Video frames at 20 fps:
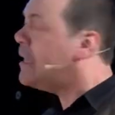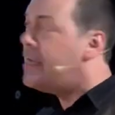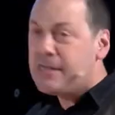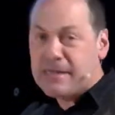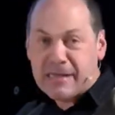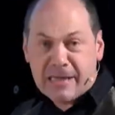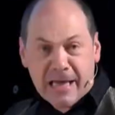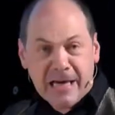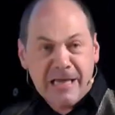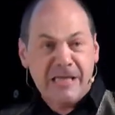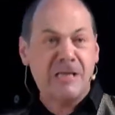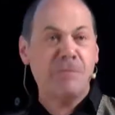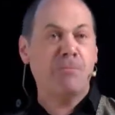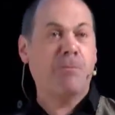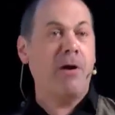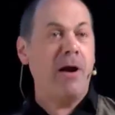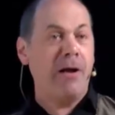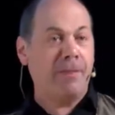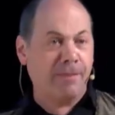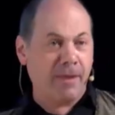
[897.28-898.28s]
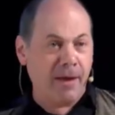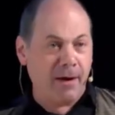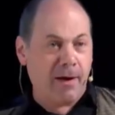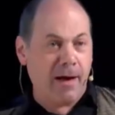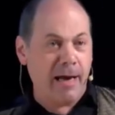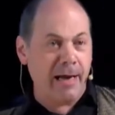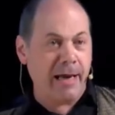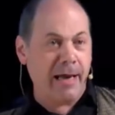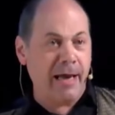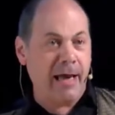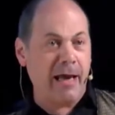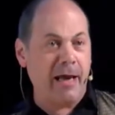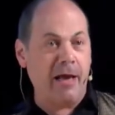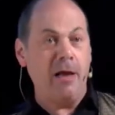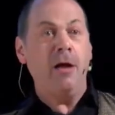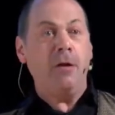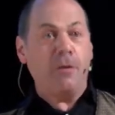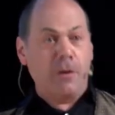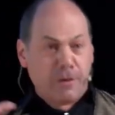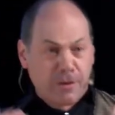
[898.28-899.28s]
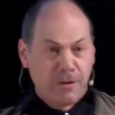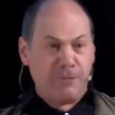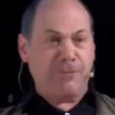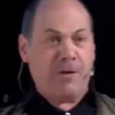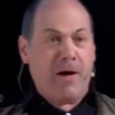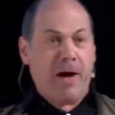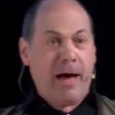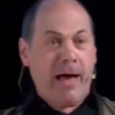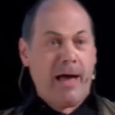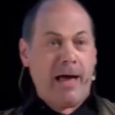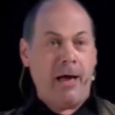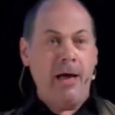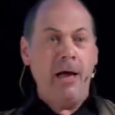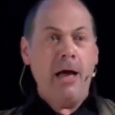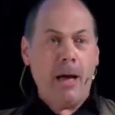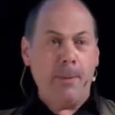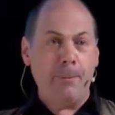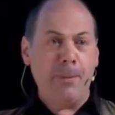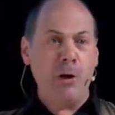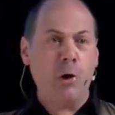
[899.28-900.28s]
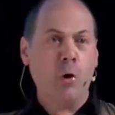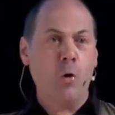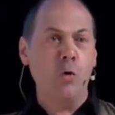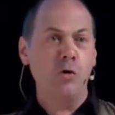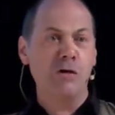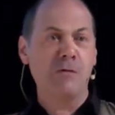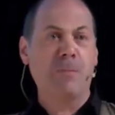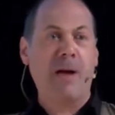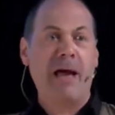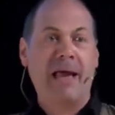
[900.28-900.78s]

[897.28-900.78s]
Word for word: So they spread the idea that the fire had been caused by